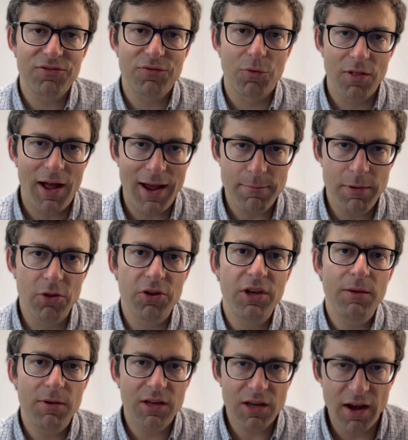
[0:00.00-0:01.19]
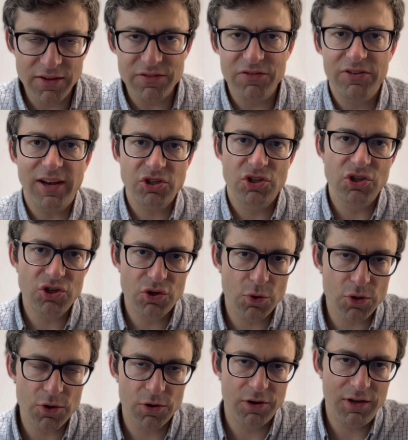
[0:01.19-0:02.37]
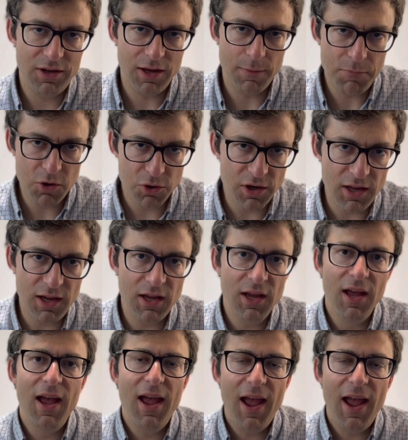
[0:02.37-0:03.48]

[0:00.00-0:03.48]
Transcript: for liability because of Section 230 immunity,